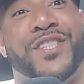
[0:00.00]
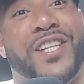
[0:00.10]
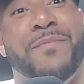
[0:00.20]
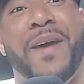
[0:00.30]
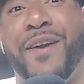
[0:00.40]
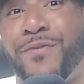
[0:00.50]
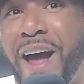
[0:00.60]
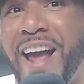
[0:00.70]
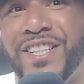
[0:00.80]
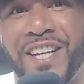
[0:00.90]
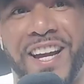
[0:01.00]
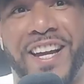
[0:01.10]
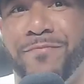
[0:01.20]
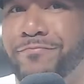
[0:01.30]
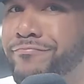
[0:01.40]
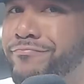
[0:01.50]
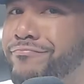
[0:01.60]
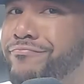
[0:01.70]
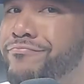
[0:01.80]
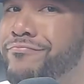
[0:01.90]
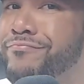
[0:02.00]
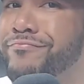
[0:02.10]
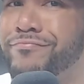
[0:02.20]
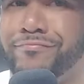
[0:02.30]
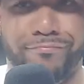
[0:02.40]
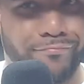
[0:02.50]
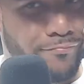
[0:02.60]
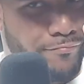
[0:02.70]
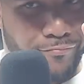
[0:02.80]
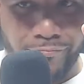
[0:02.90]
make fried chicken, we got a sister.